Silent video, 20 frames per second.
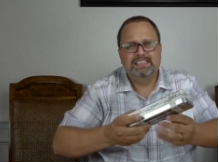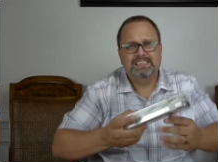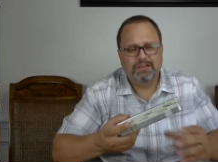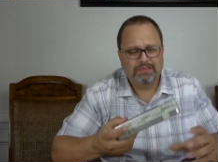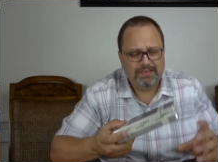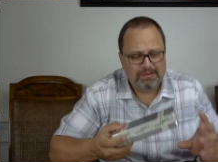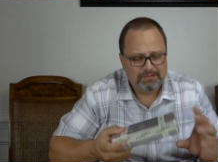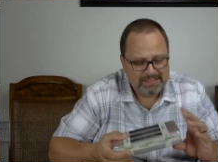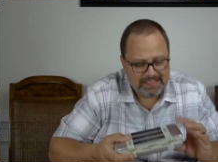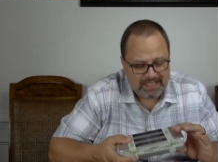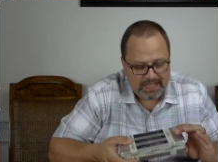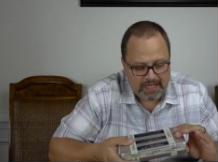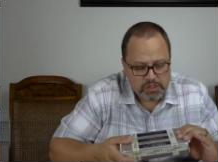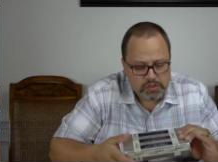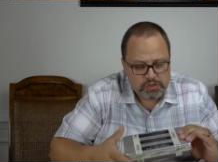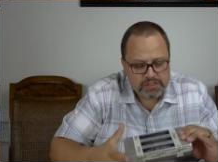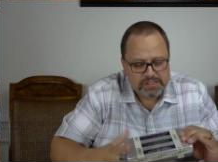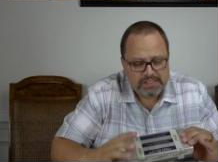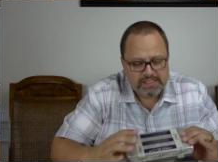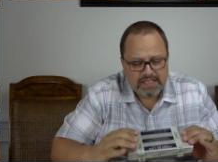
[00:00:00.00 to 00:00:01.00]
So that was an
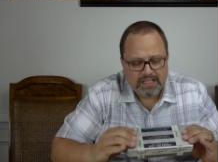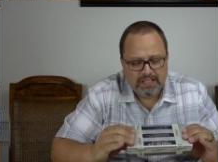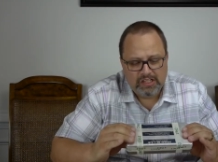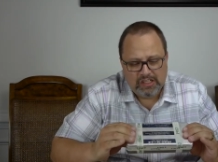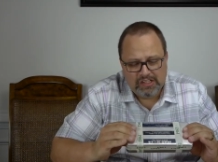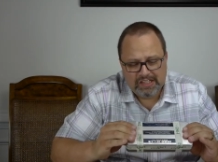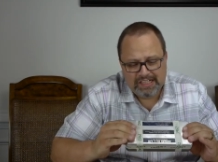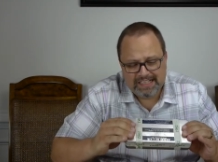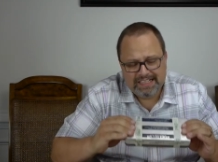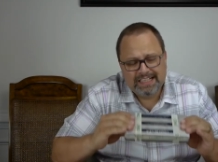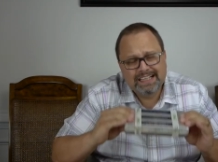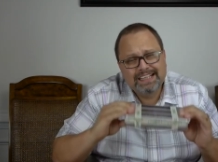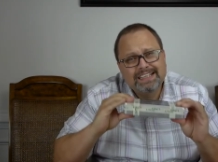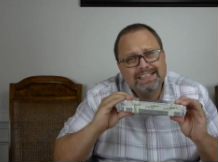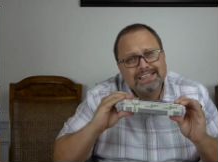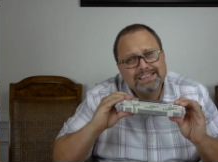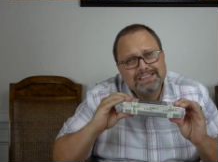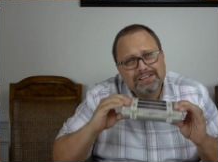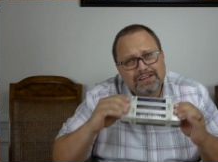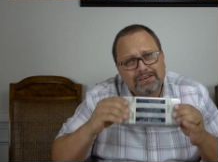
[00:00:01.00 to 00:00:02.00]
interesting look into
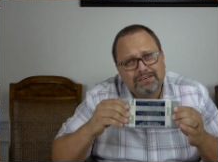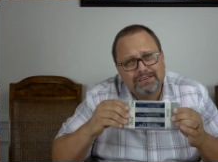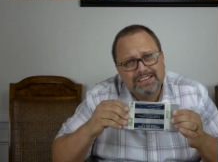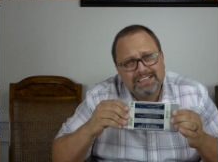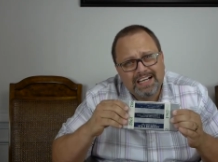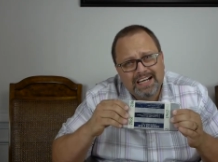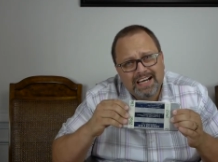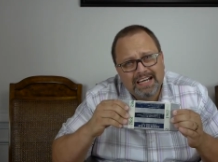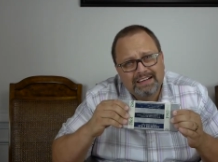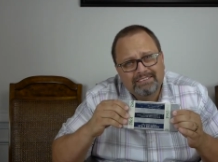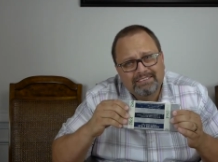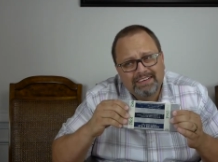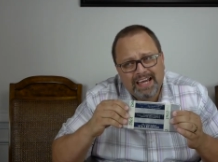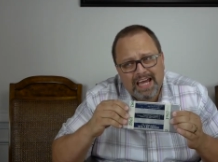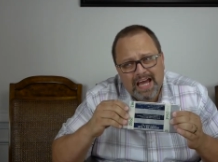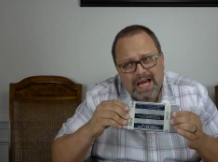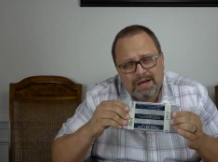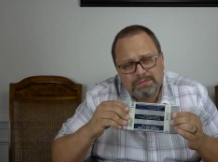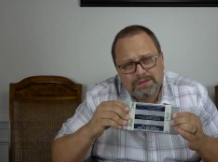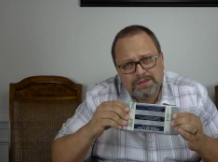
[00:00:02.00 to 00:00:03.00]
this little time
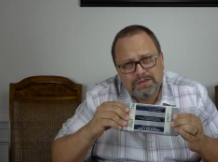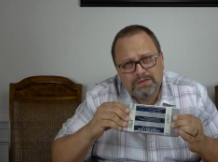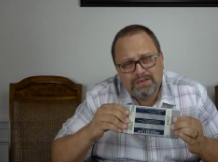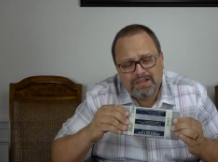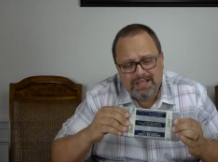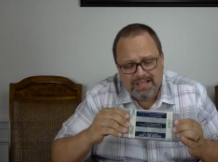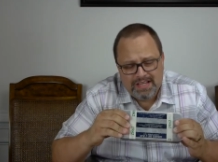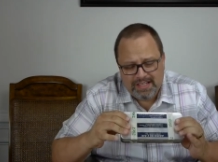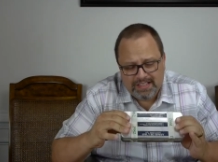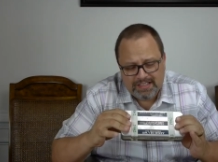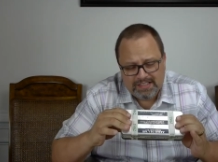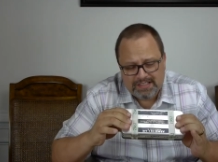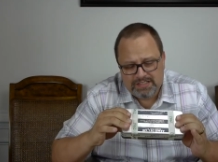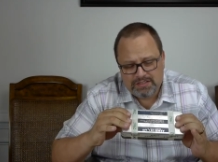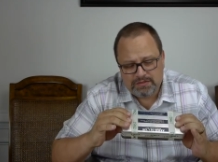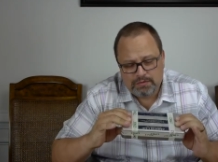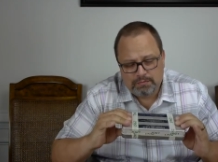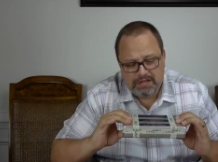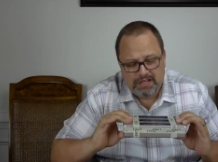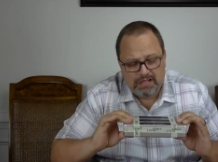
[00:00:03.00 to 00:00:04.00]
capsule. This
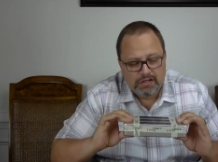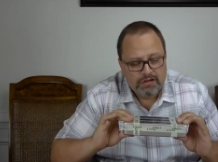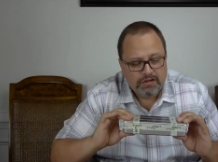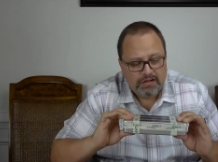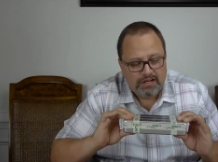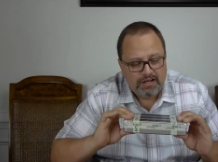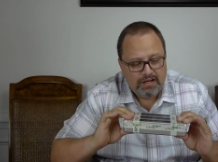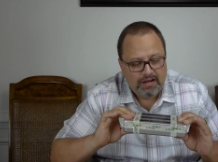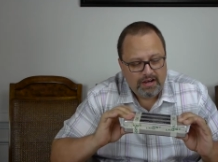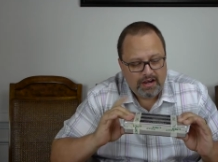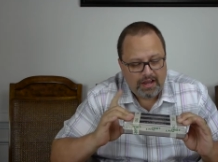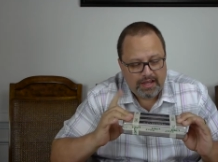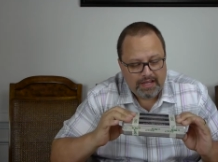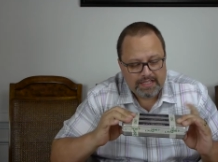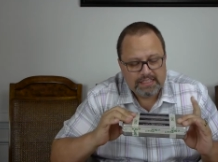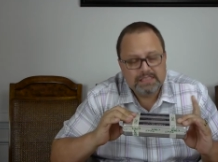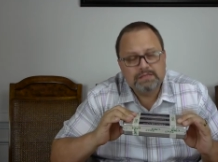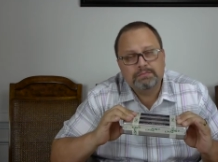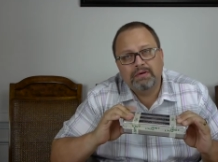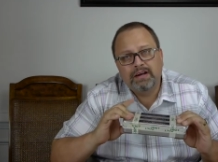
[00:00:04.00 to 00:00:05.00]
will be good in, I
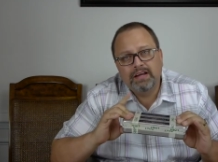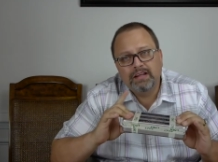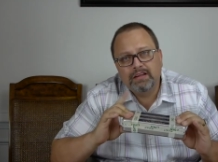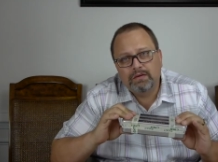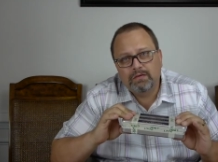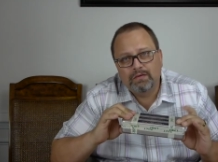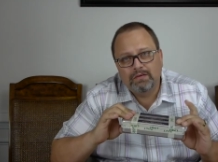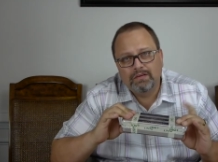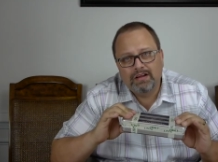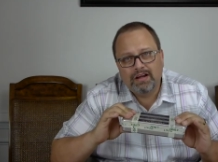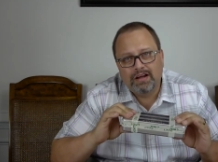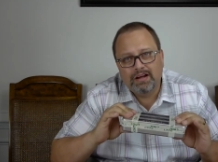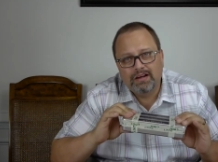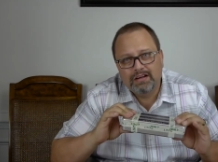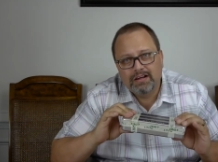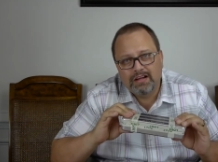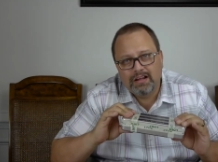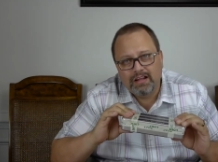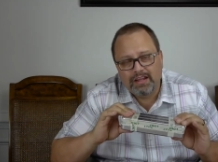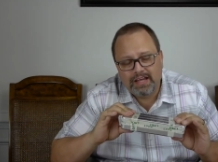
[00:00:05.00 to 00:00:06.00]
guess, my little uh,
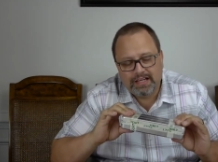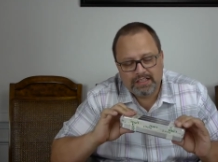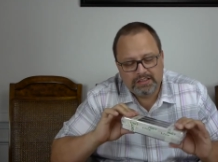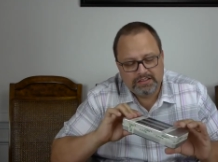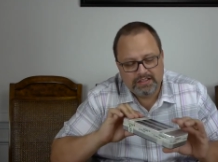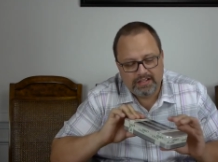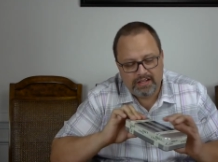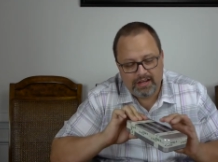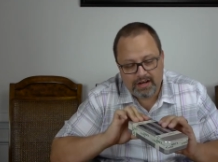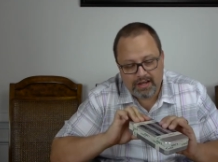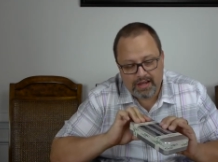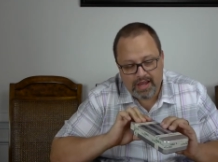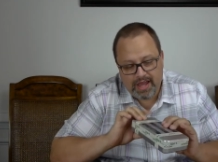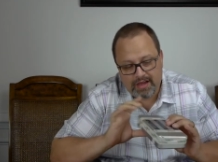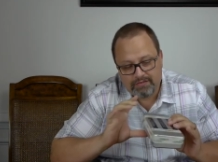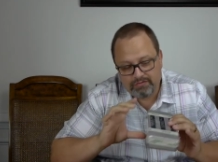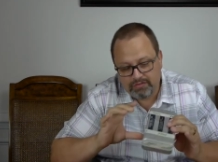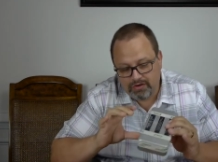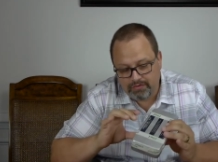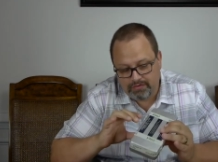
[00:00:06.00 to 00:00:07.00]
collection that I
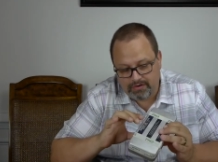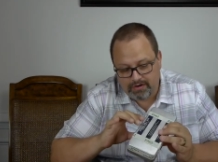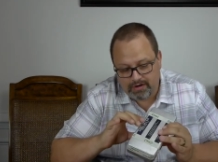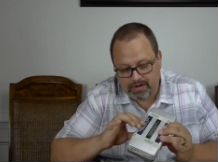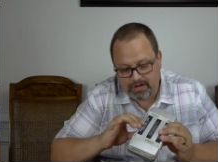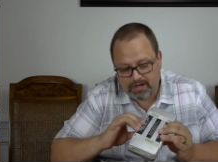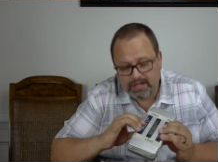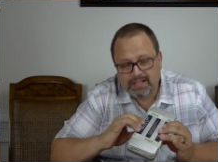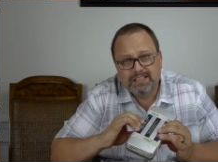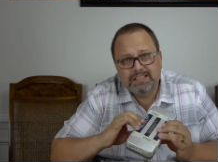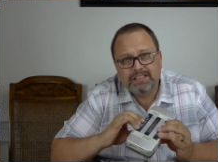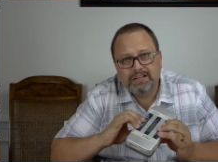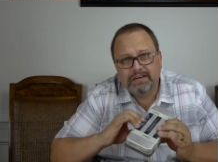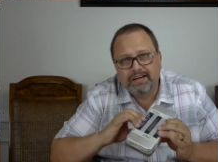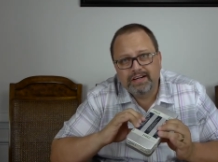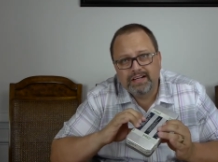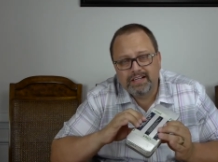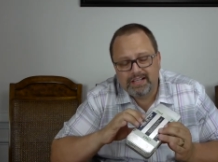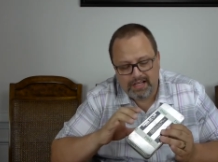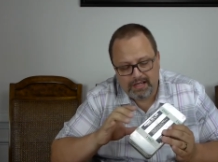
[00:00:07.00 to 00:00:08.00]
have going on. It's
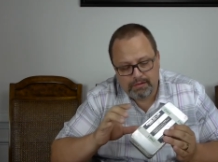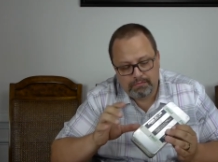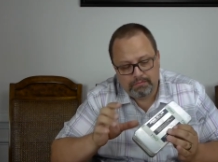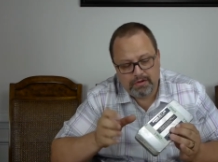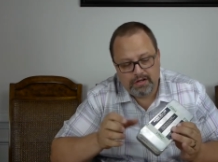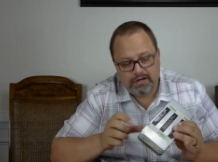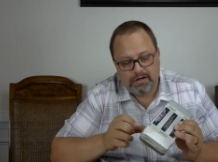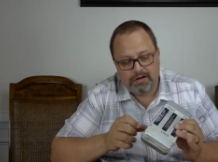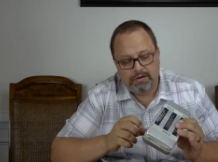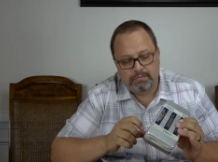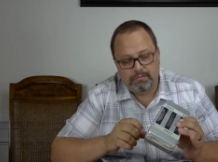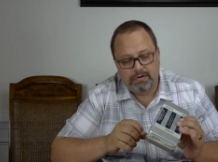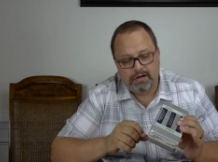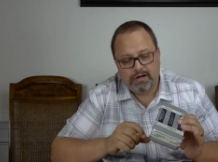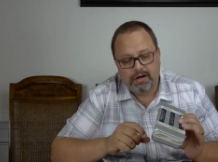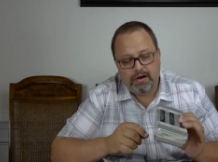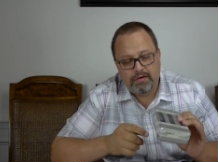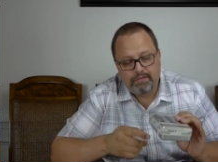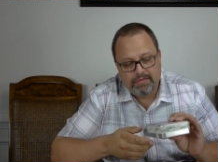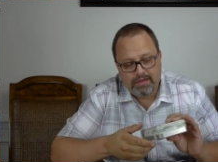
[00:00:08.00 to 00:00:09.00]
starting to get bigger and
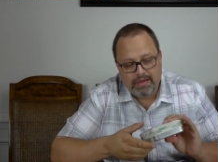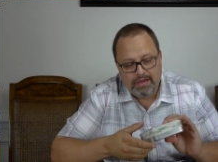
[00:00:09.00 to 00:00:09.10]
bigger.